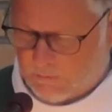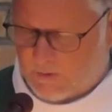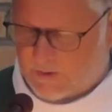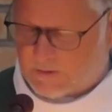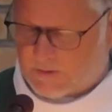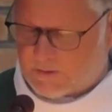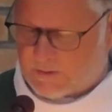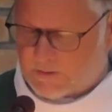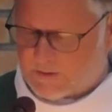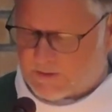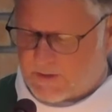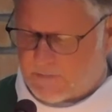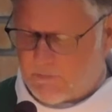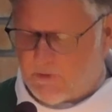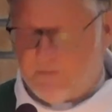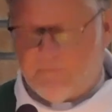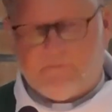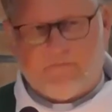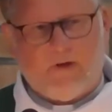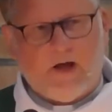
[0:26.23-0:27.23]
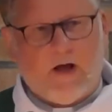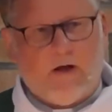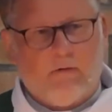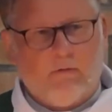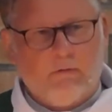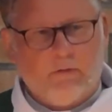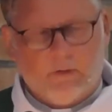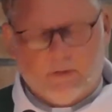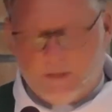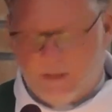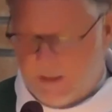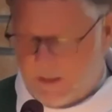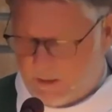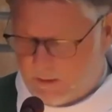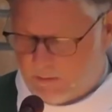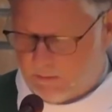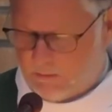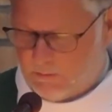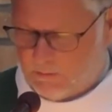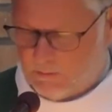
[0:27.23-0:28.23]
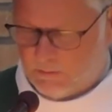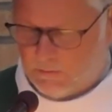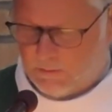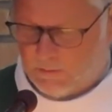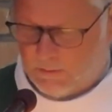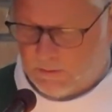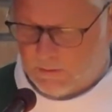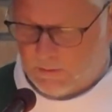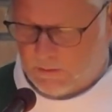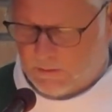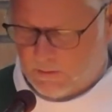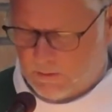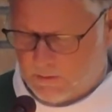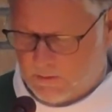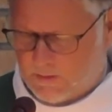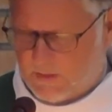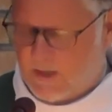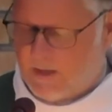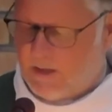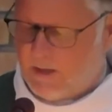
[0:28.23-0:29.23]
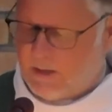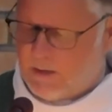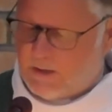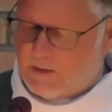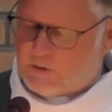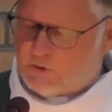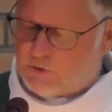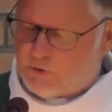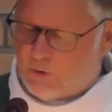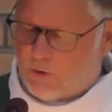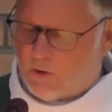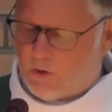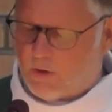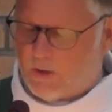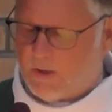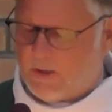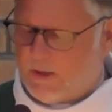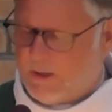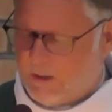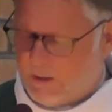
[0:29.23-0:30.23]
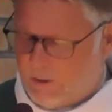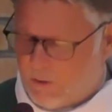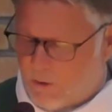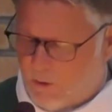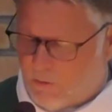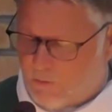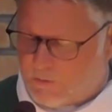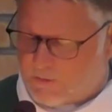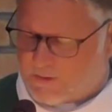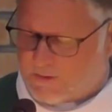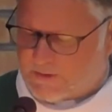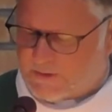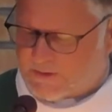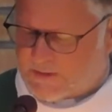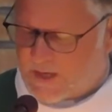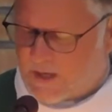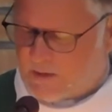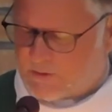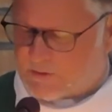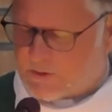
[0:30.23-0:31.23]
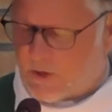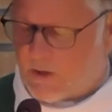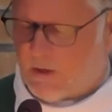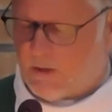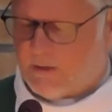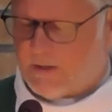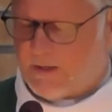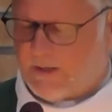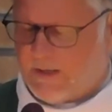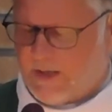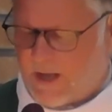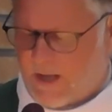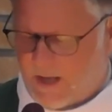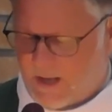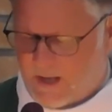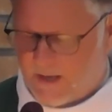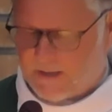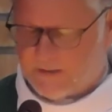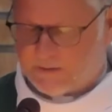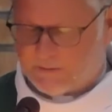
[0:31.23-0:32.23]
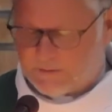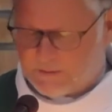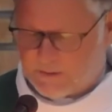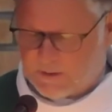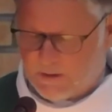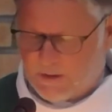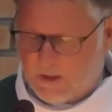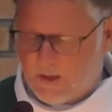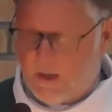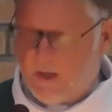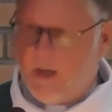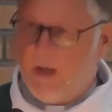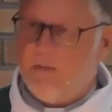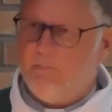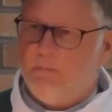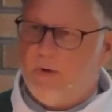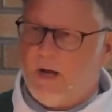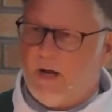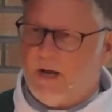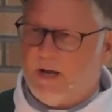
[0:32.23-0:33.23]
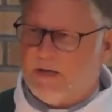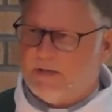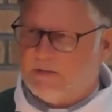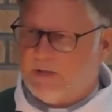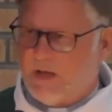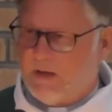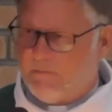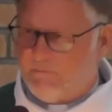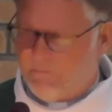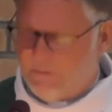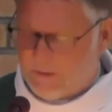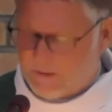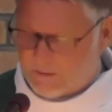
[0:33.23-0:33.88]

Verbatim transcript: which someone found and hid. Then in his joy he goes and sells all that he has and buys that